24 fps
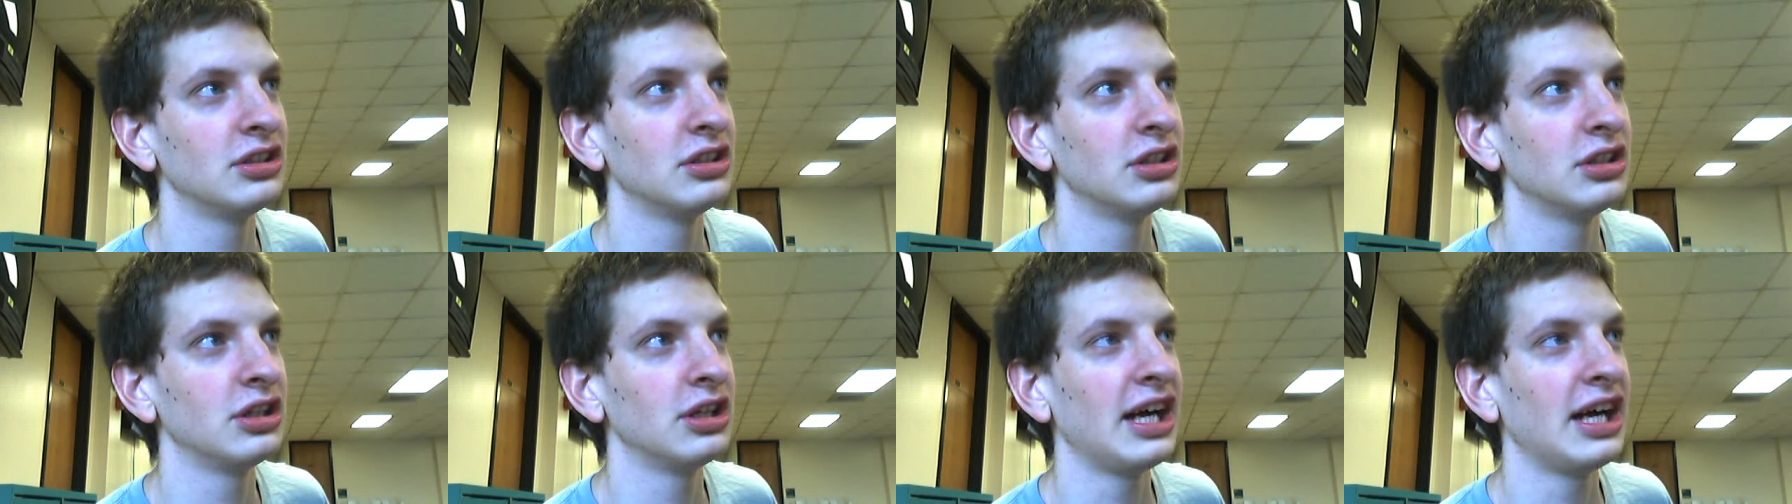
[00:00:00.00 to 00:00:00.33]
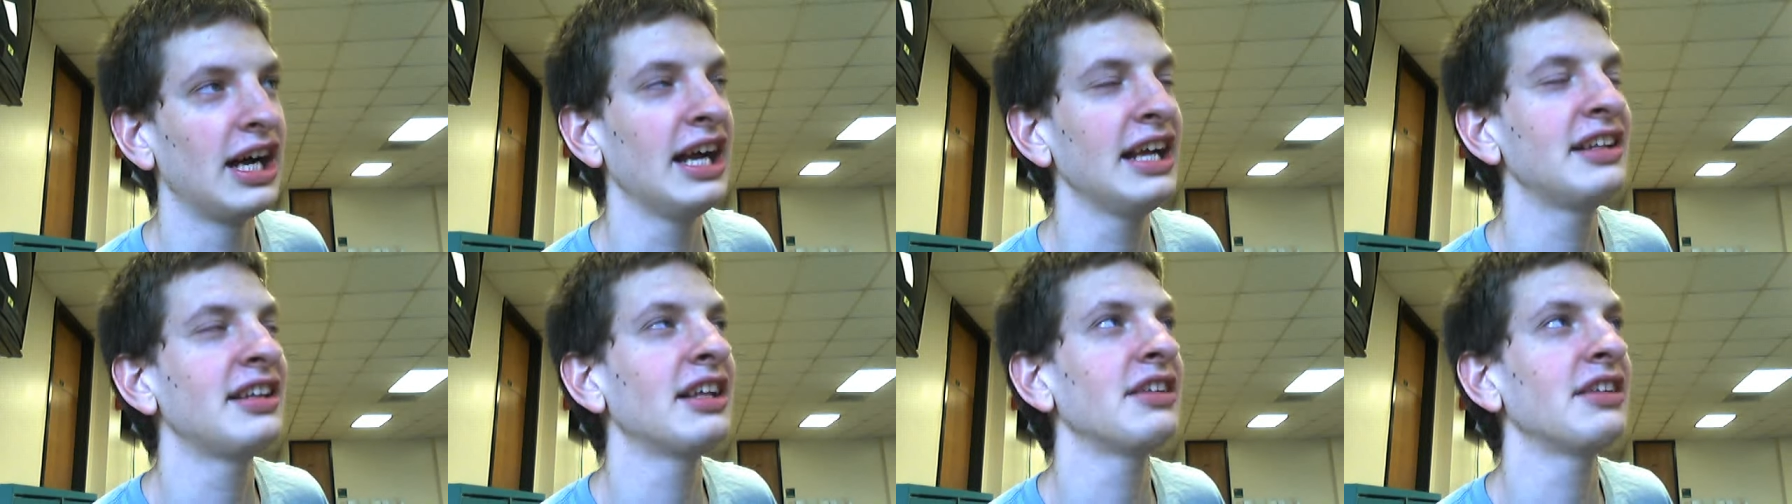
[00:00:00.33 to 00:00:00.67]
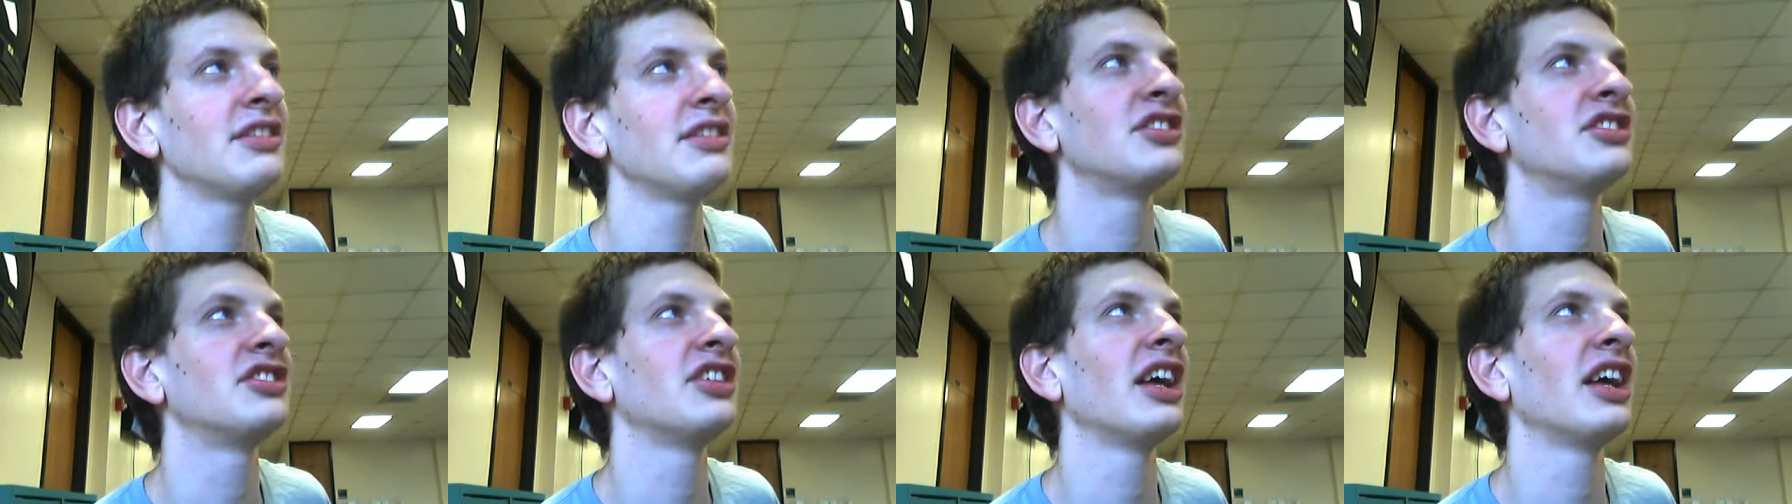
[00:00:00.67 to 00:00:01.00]
No. i just have
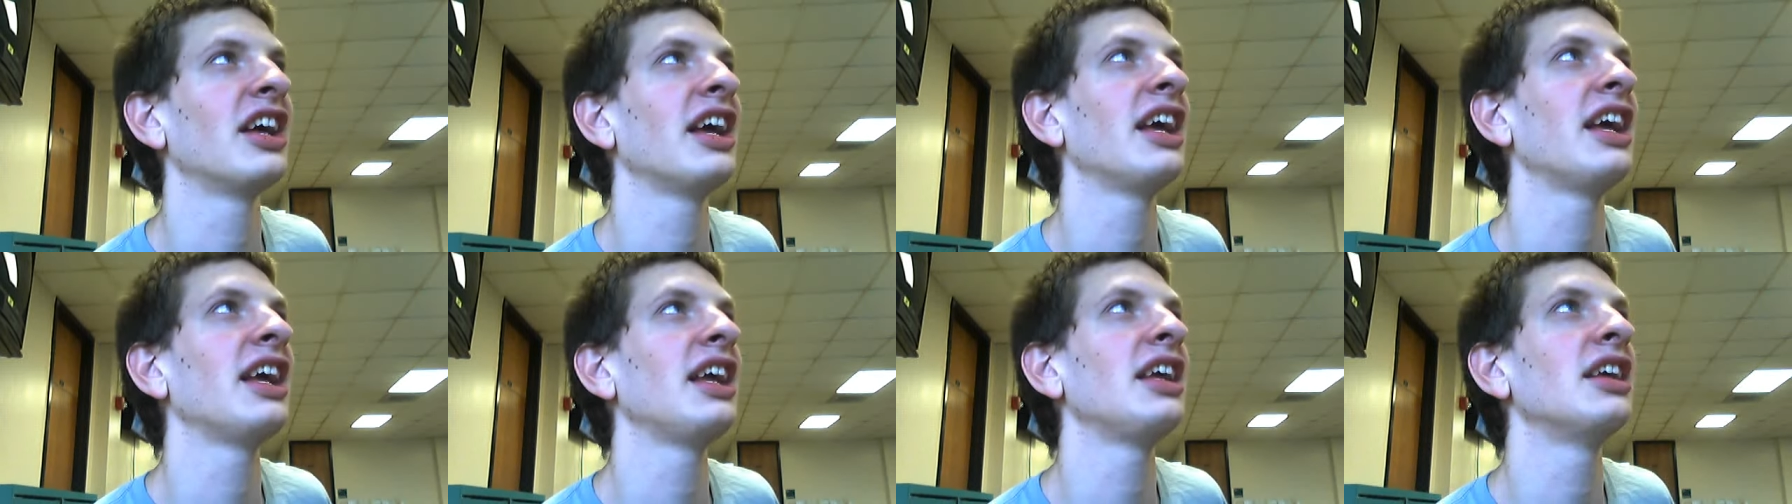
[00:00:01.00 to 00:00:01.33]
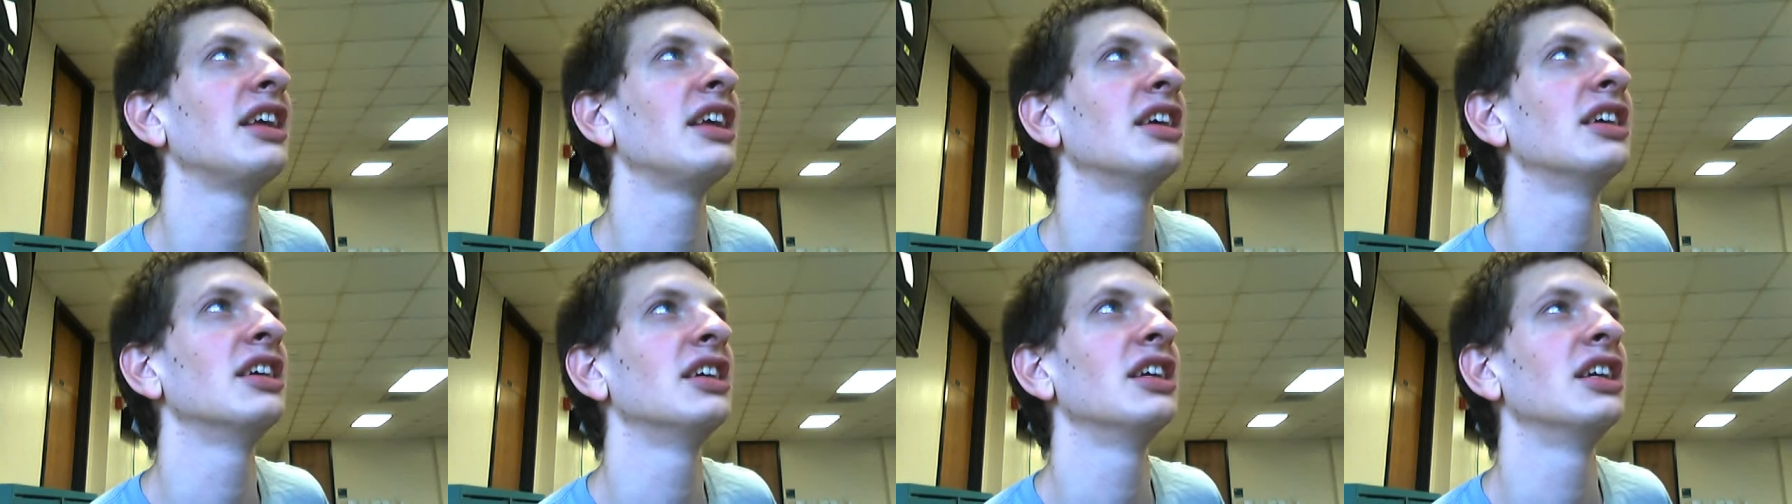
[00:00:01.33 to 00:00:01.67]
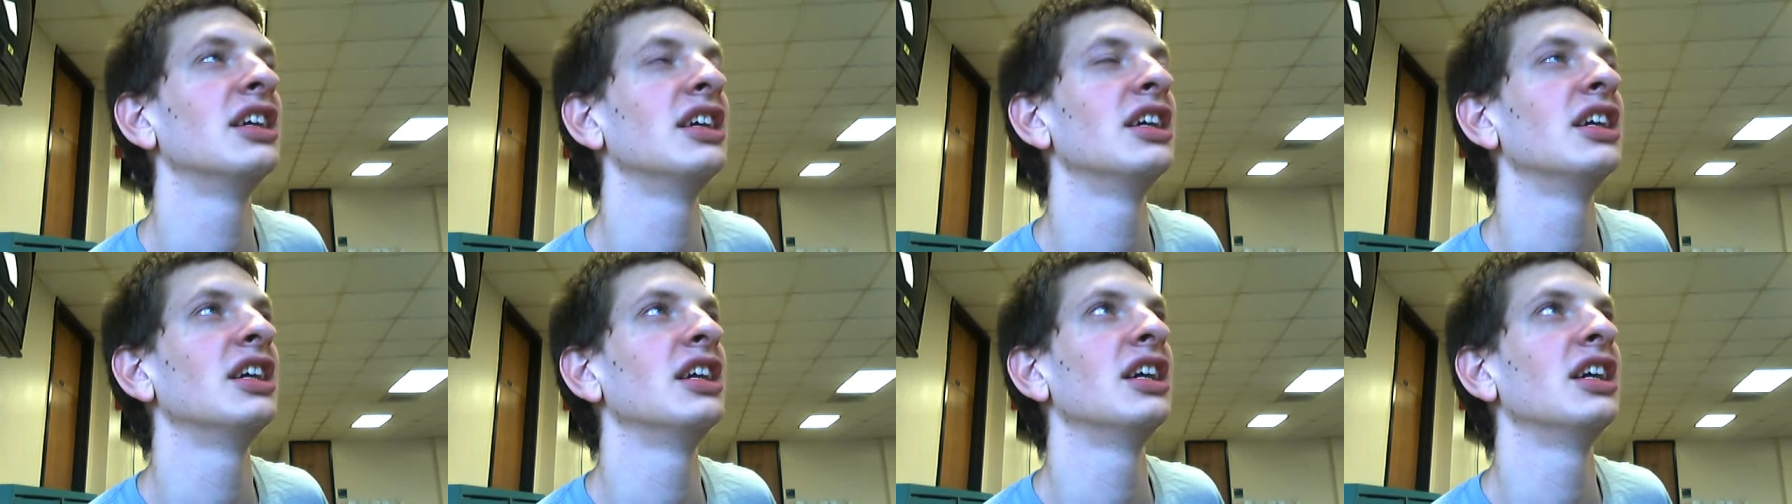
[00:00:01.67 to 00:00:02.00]
to say.
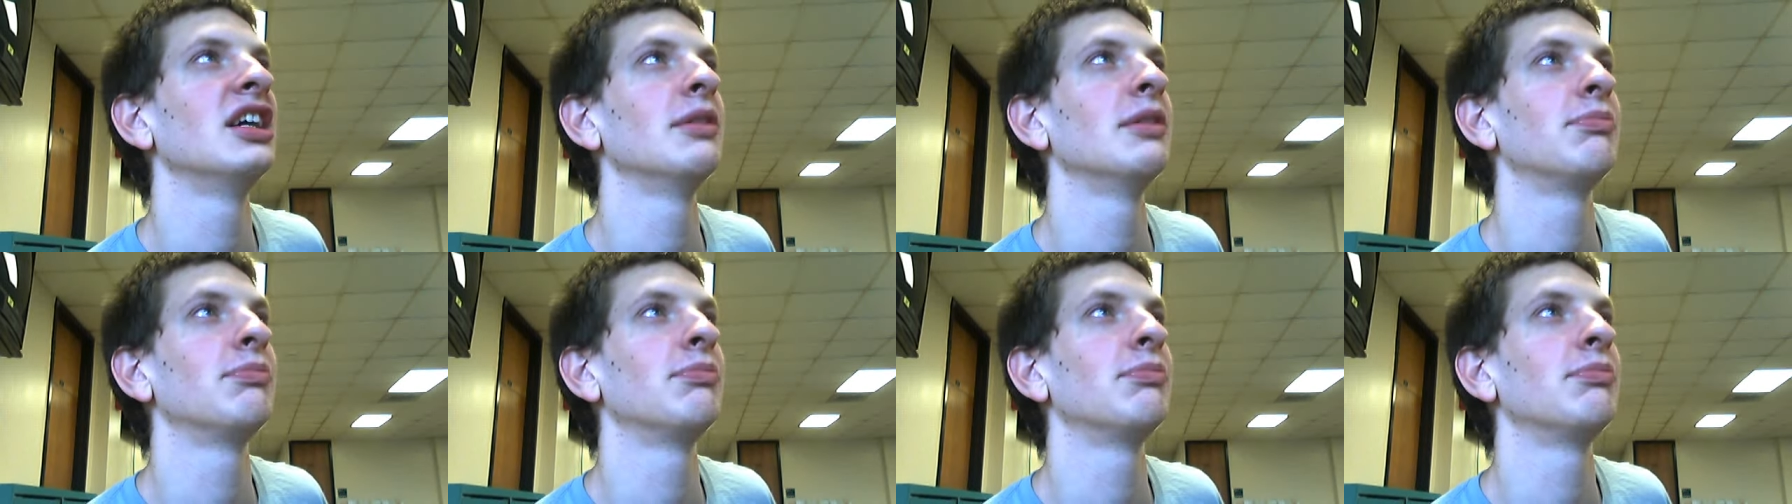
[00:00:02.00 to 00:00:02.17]
No.